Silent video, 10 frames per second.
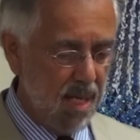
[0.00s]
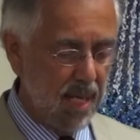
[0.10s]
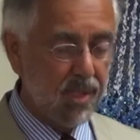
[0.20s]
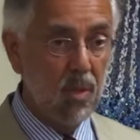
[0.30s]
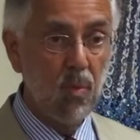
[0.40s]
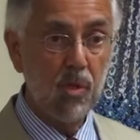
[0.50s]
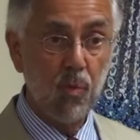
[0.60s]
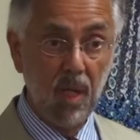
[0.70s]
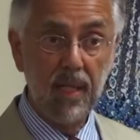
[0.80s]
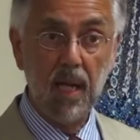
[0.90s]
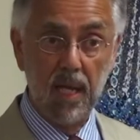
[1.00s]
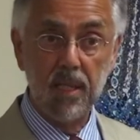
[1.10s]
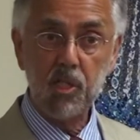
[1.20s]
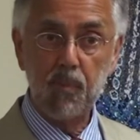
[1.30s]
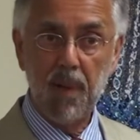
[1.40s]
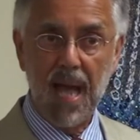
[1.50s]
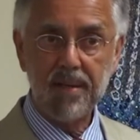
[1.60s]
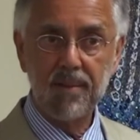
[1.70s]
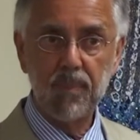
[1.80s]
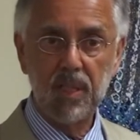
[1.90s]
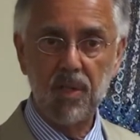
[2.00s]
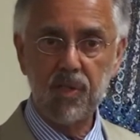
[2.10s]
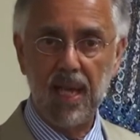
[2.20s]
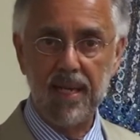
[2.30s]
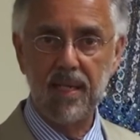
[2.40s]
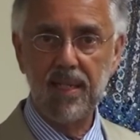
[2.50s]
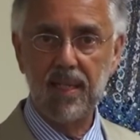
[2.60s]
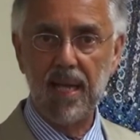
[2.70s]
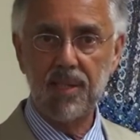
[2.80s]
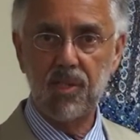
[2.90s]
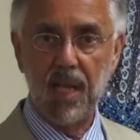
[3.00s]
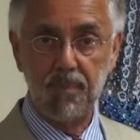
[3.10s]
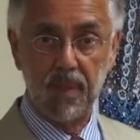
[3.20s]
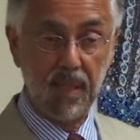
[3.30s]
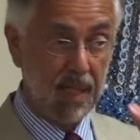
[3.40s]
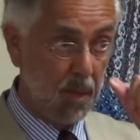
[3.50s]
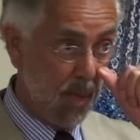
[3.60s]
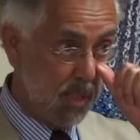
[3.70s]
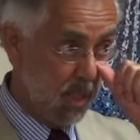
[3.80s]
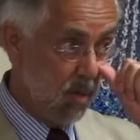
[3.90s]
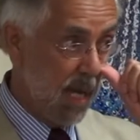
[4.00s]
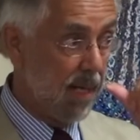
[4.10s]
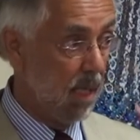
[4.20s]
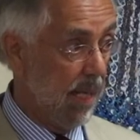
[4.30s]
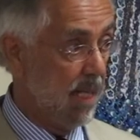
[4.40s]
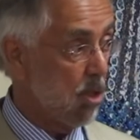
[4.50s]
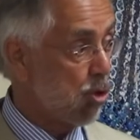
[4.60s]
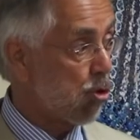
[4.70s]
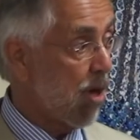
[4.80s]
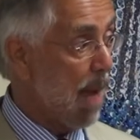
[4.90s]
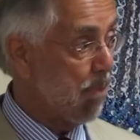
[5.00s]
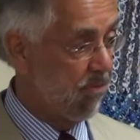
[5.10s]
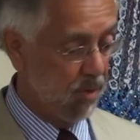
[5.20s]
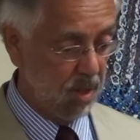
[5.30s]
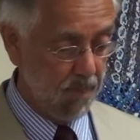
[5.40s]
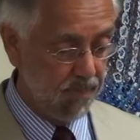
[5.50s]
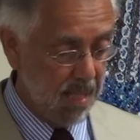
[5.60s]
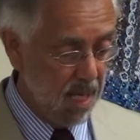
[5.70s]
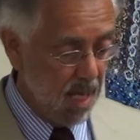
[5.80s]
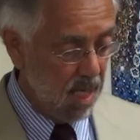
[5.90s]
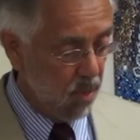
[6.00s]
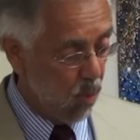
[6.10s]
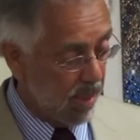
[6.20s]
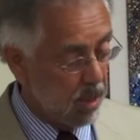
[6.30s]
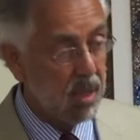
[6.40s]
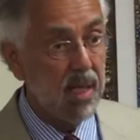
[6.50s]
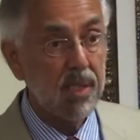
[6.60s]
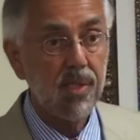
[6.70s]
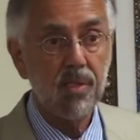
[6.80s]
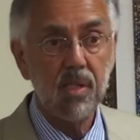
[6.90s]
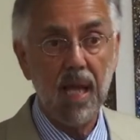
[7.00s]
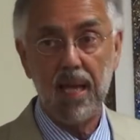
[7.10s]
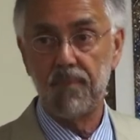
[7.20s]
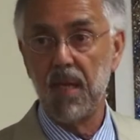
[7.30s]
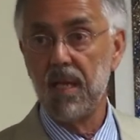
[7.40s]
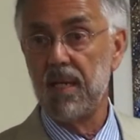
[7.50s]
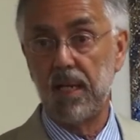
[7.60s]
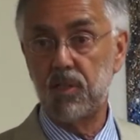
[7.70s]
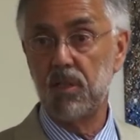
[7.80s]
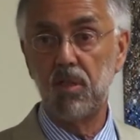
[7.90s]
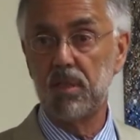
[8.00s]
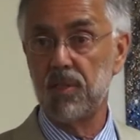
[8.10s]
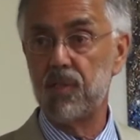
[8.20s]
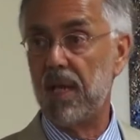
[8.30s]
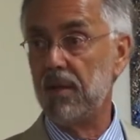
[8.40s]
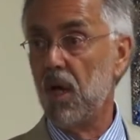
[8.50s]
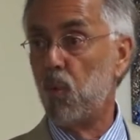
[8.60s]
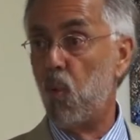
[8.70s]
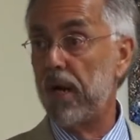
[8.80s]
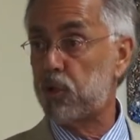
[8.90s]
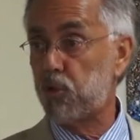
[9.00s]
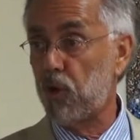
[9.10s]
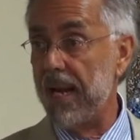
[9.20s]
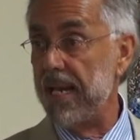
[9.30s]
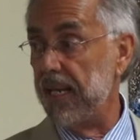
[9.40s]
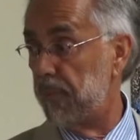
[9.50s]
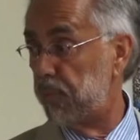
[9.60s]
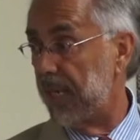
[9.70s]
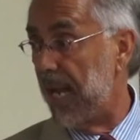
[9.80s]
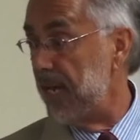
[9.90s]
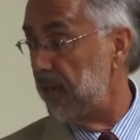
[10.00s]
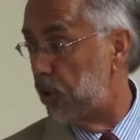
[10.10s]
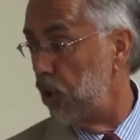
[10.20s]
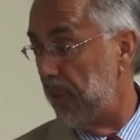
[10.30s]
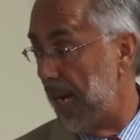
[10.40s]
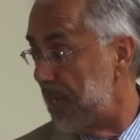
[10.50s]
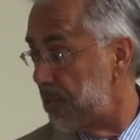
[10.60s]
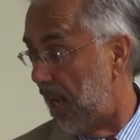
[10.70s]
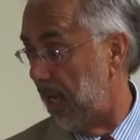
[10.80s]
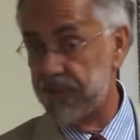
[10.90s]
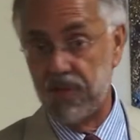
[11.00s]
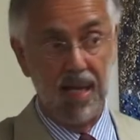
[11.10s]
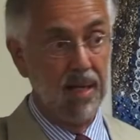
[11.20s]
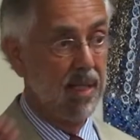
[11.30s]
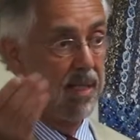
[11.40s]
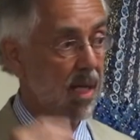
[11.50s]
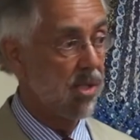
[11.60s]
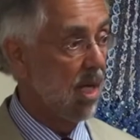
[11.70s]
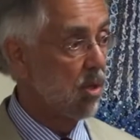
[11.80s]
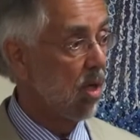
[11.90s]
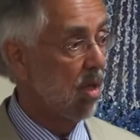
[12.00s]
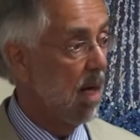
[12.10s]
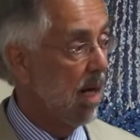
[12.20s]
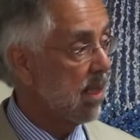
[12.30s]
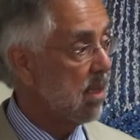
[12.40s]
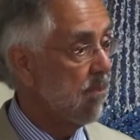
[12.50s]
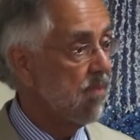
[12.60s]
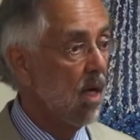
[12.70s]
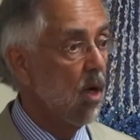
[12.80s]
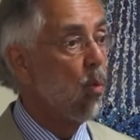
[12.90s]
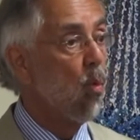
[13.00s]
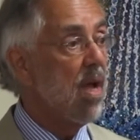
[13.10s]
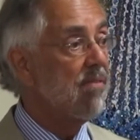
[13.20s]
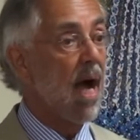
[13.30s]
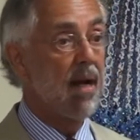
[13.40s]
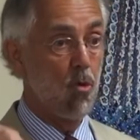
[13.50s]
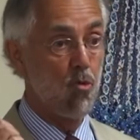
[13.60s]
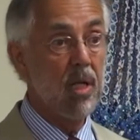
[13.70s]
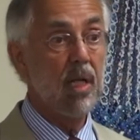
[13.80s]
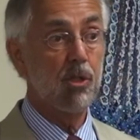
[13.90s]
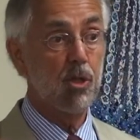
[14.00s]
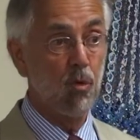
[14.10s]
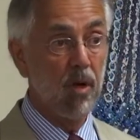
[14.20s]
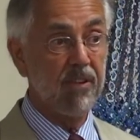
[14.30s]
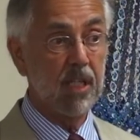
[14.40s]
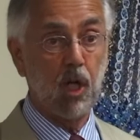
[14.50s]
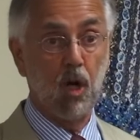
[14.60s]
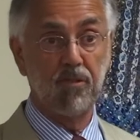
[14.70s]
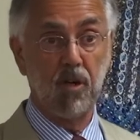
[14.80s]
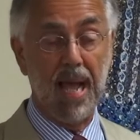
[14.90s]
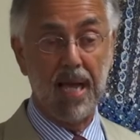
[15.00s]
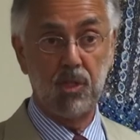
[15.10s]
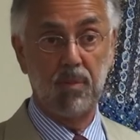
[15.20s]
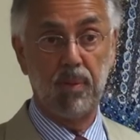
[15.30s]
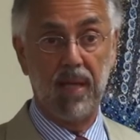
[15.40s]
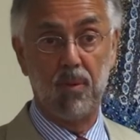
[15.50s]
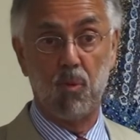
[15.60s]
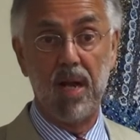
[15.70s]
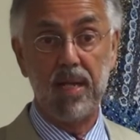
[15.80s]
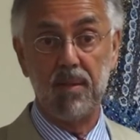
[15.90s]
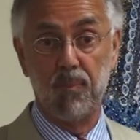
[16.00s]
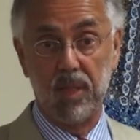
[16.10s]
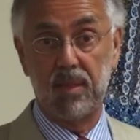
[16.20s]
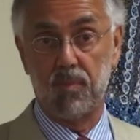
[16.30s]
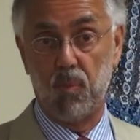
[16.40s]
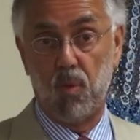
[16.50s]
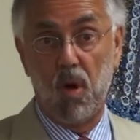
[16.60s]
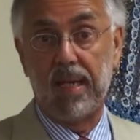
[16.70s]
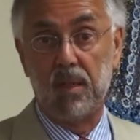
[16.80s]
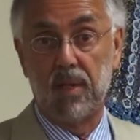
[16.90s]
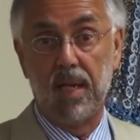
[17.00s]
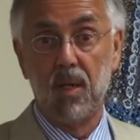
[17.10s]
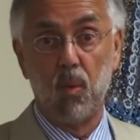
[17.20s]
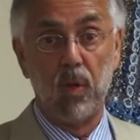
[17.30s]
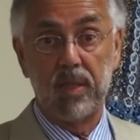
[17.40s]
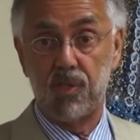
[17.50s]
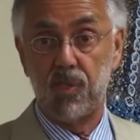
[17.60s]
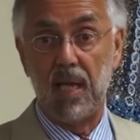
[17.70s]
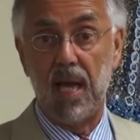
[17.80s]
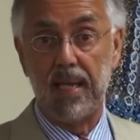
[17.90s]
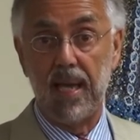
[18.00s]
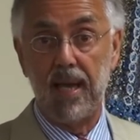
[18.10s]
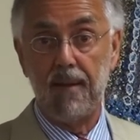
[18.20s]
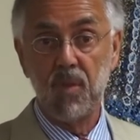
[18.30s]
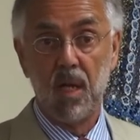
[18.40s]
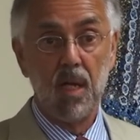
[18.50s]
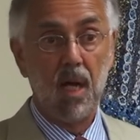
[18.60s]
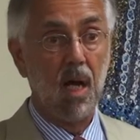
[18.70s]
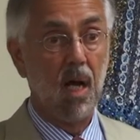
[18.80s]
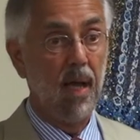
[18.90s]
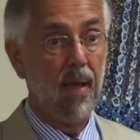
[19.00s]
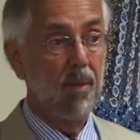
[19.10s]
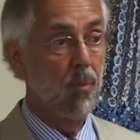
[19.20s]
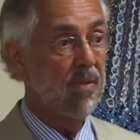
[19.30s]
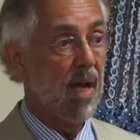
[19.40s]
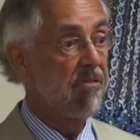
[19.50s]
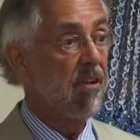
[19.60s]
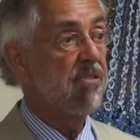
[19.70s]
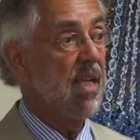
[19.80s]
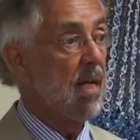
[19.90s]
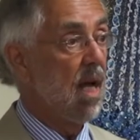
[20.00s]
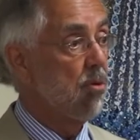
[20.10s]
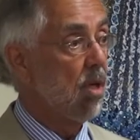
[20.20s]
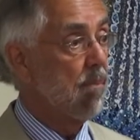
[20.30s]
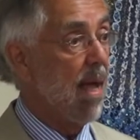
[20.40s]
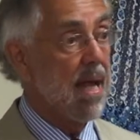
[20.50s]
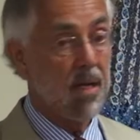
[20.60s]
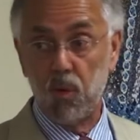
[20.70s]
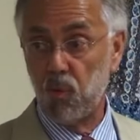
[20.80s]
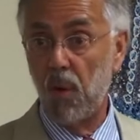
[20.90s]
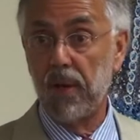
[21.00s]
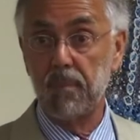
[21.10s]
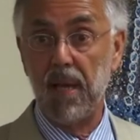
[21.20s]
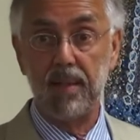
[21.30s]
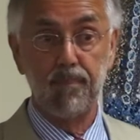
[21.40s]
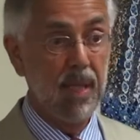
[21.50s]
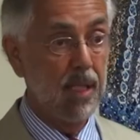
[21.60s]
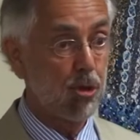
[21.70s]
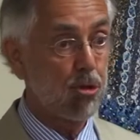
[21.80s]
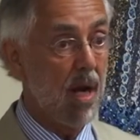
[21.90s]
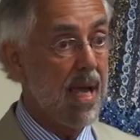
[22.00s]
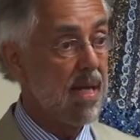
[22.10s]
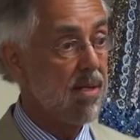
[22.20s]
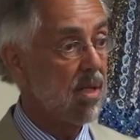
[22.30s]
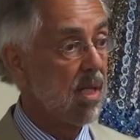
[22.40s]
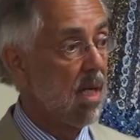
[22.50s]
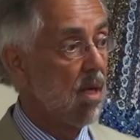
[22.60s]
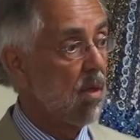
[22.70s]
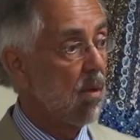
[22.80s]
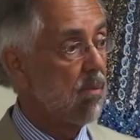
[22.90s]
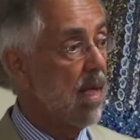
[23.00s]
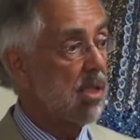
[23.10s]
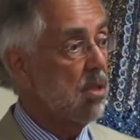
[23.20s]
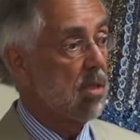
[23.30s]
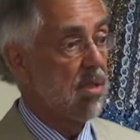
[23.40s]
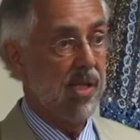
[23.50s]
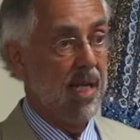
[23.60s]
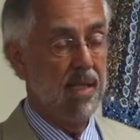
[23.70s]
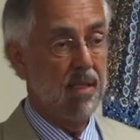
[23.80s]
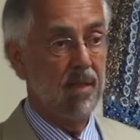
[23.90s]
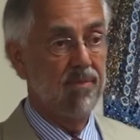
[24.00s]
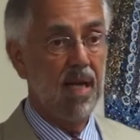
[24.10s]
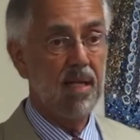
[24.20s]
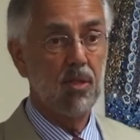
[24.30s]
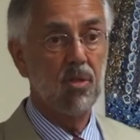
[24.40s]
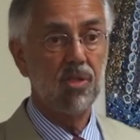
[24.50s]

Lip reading: Nixon was really on the spot, because Kennedy, in that statement that I read to you, had laid a trap for him. What could Nixon say? Nixon couldn't say, we're training a brigade of Cuban exiles down in Central America. We've got a really terrific covert action plan ready. We're working with the CIA, and we've got 1,500 men, heroic men, being trained. Nixon couldn't say anything of that. He